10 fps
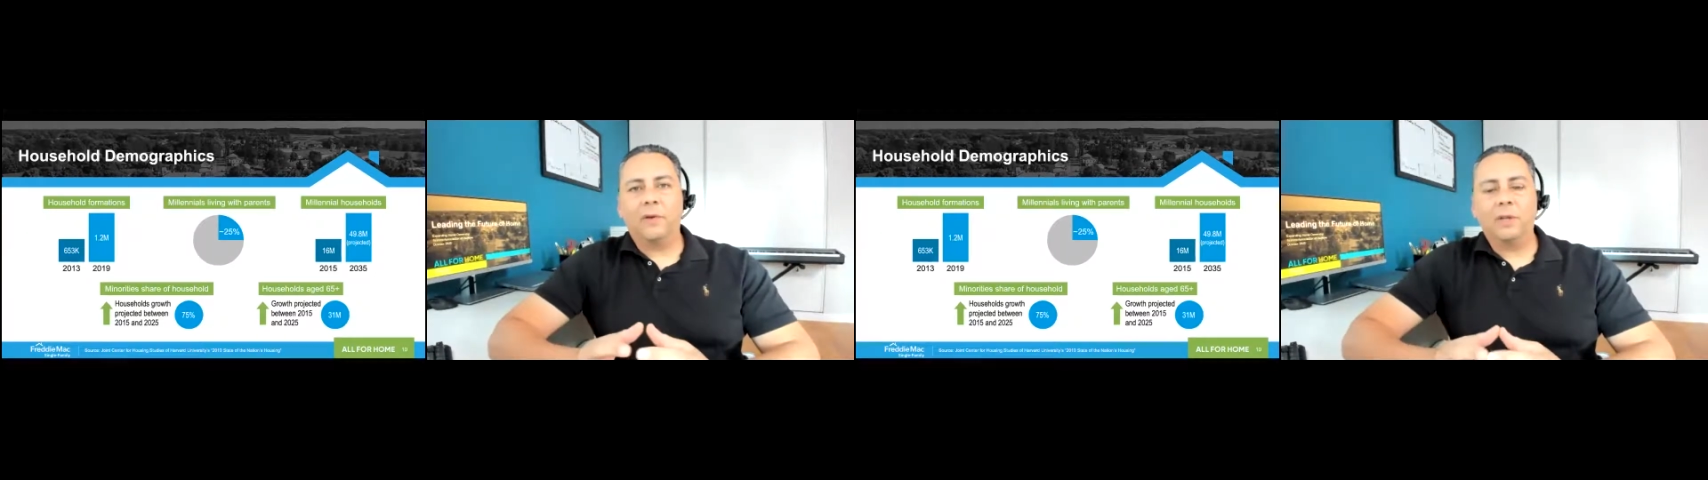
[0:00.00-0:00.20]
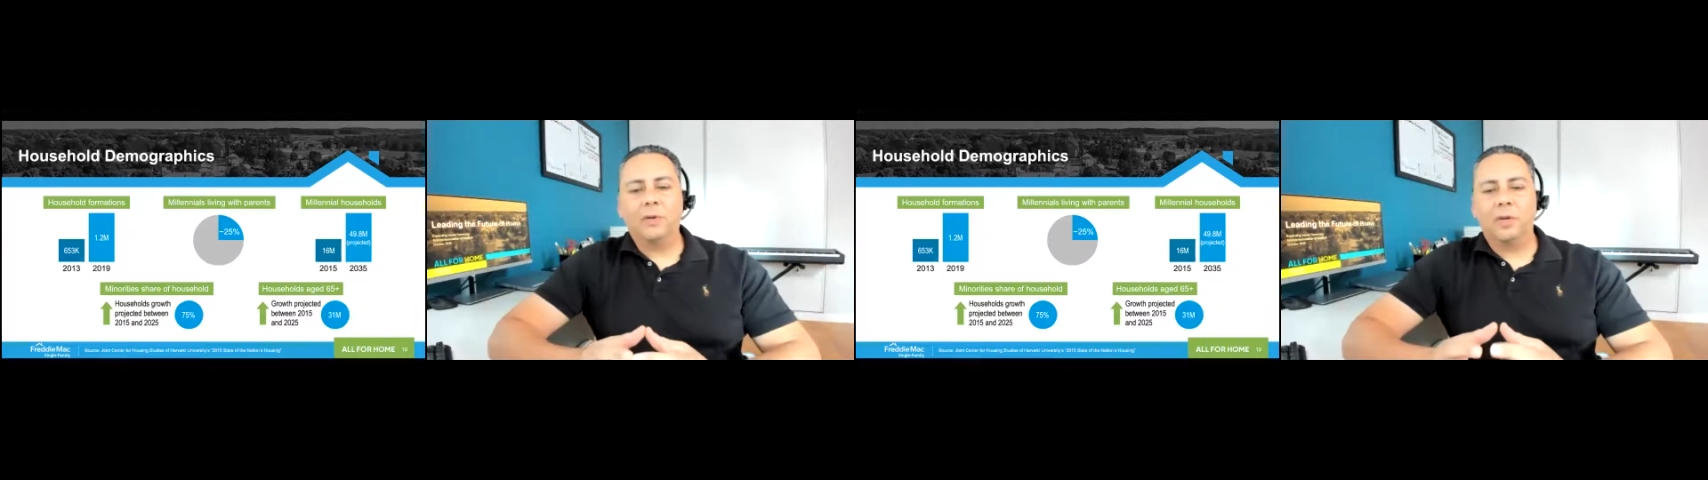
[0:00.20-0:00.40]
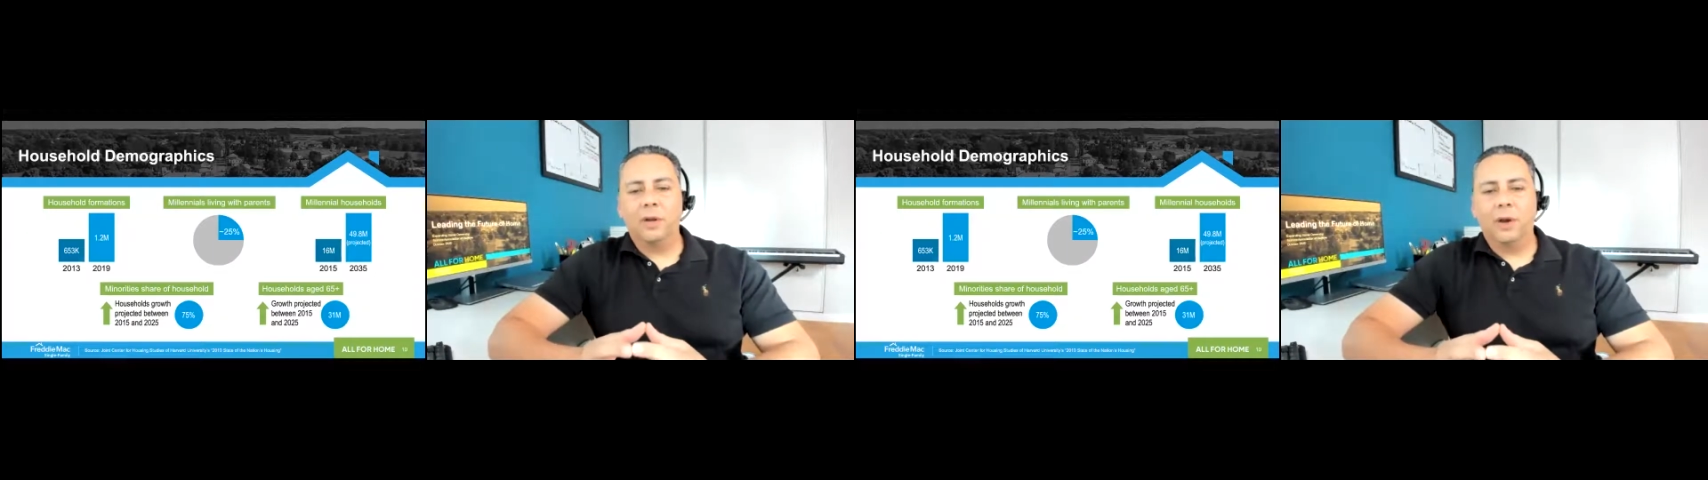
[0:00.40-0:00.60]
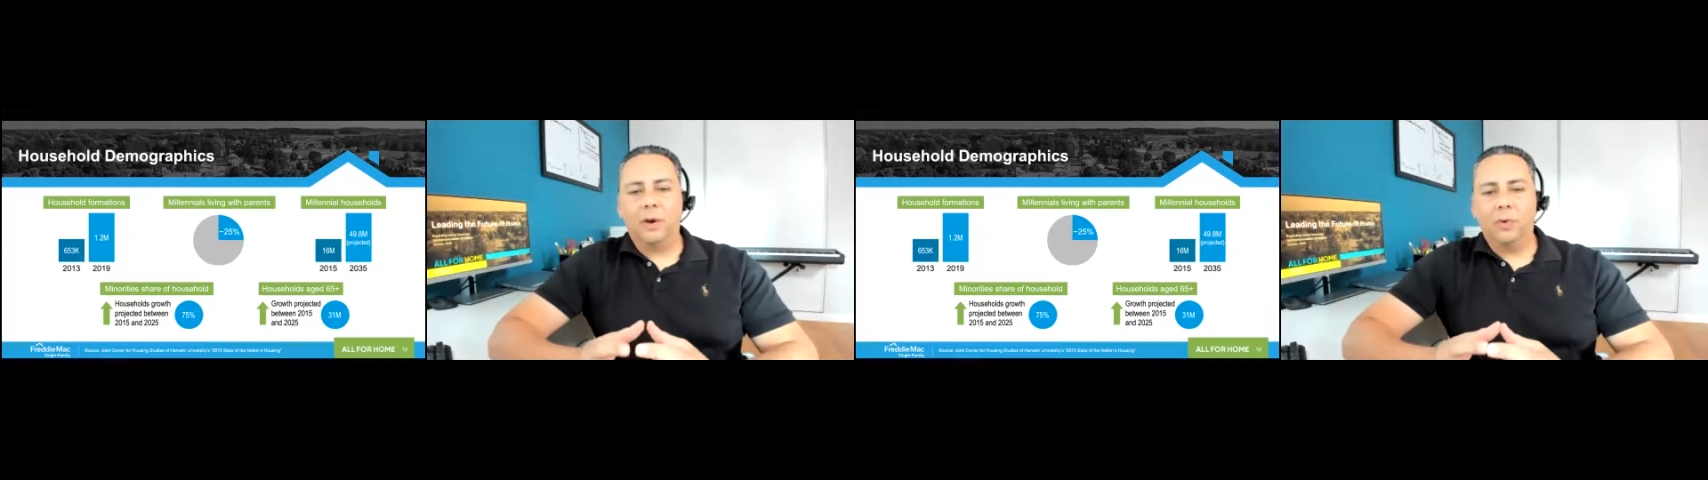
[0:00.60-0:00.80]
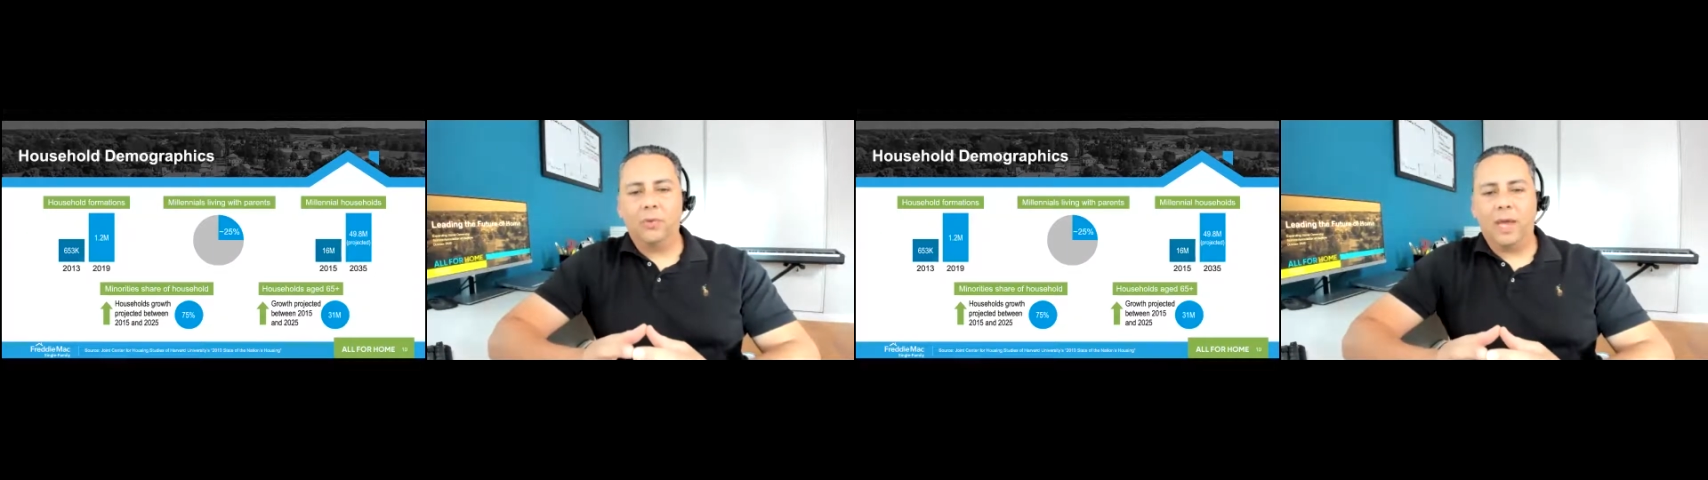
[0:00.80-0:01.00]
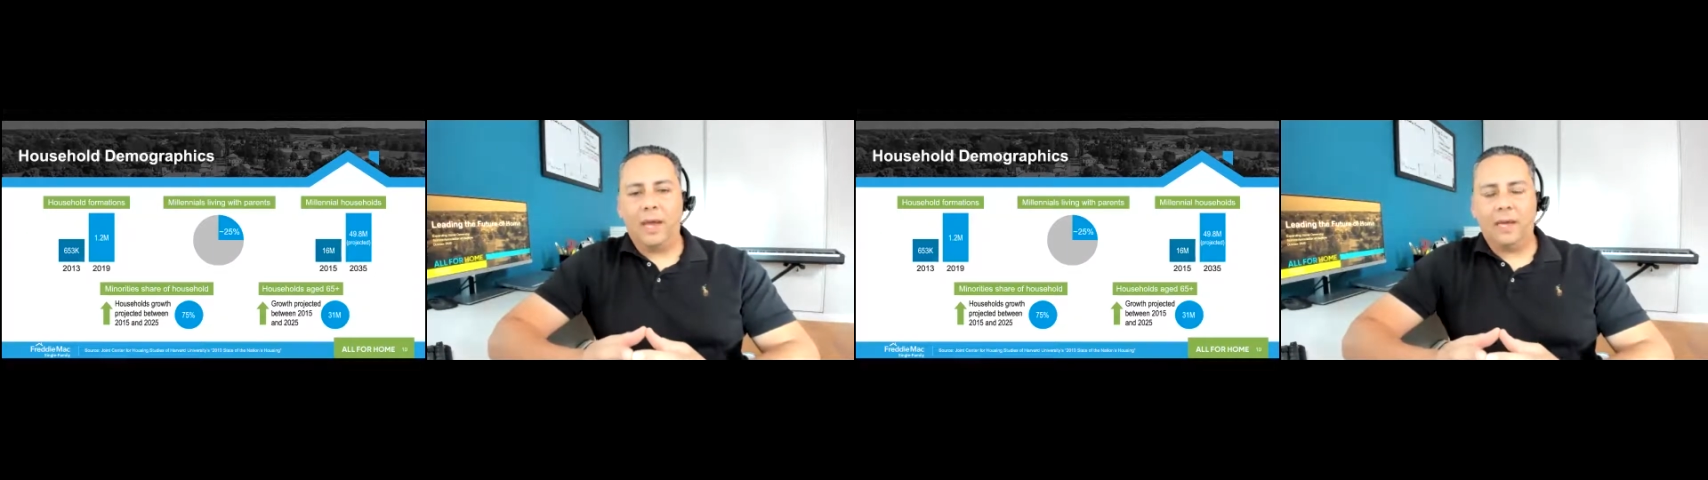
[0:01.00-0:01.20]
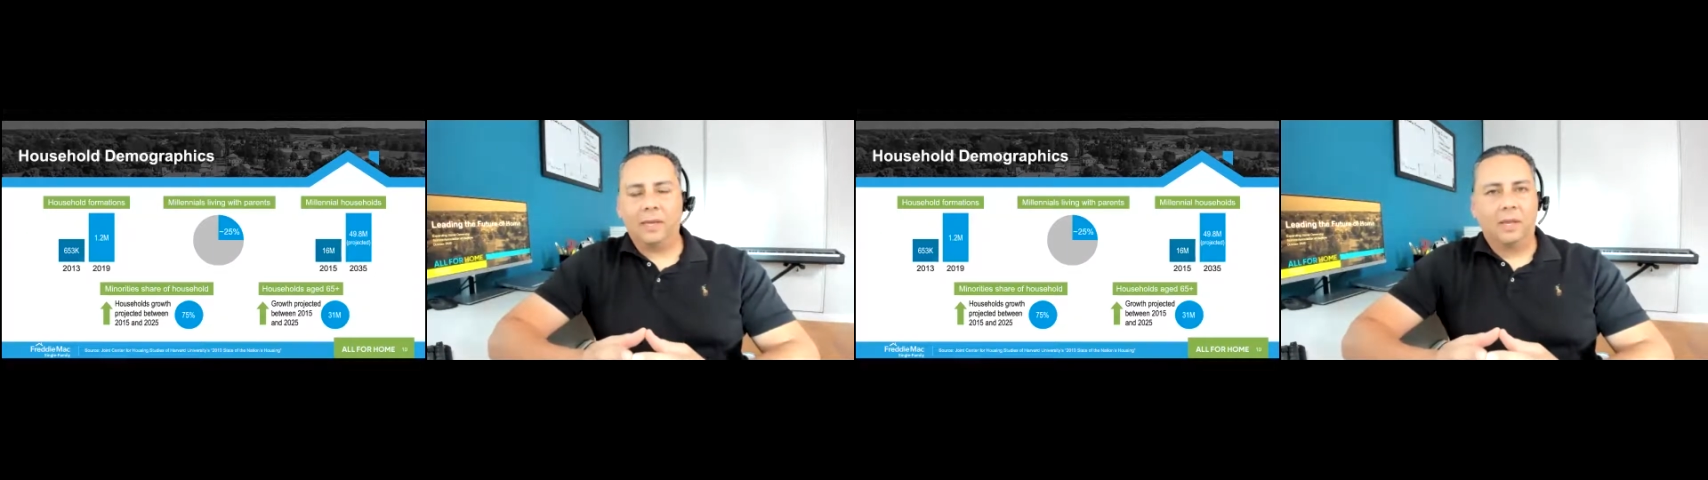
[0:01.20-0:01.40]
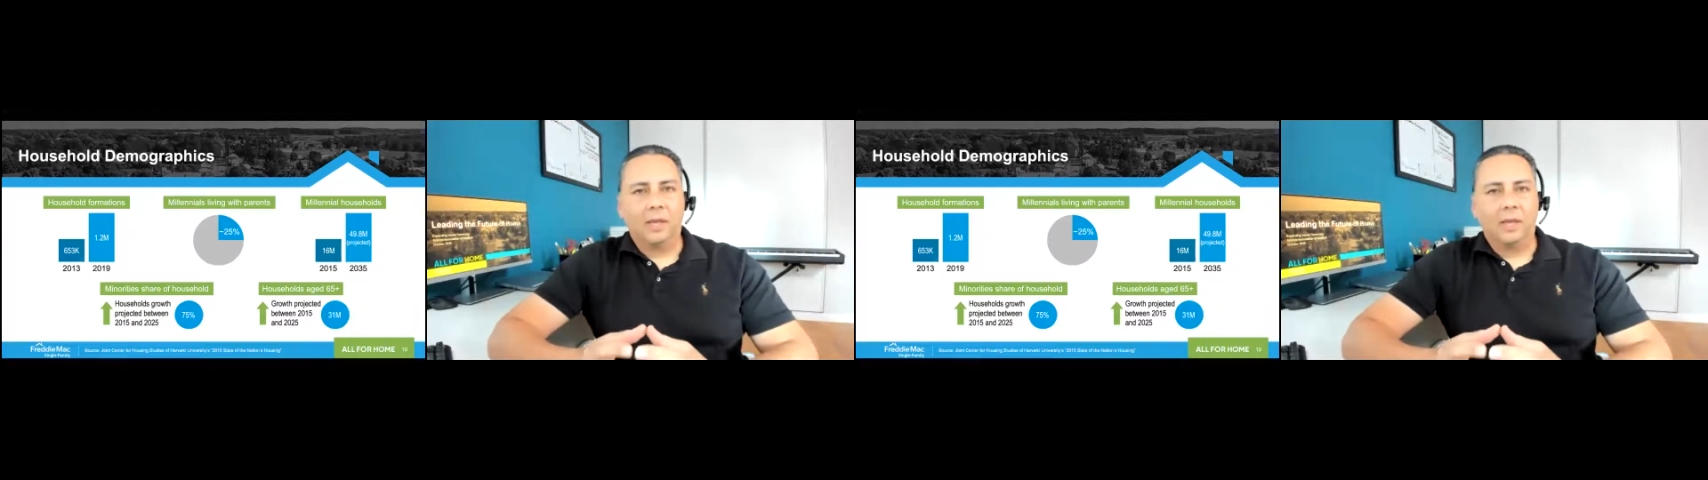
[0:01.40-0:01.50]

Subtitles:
for you to know that